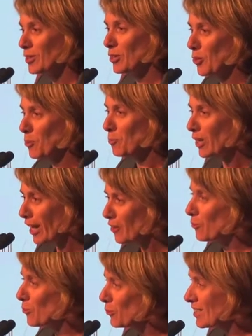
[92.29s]
you know,
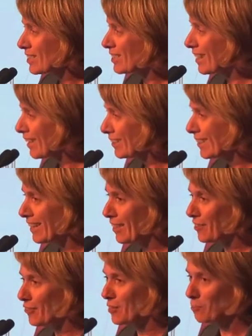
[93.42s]
gather all this data
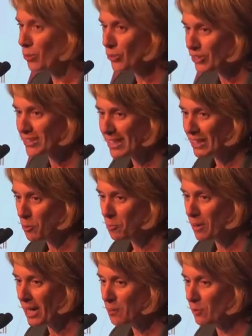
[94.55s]
together and put it down on
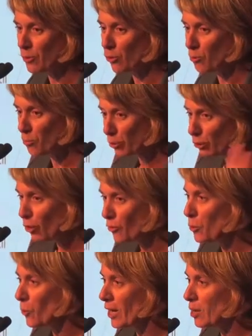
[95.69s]
paper or put it on the
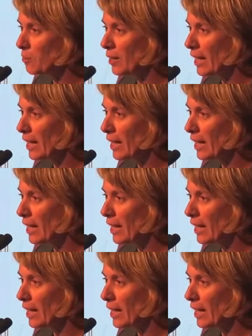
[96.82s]
web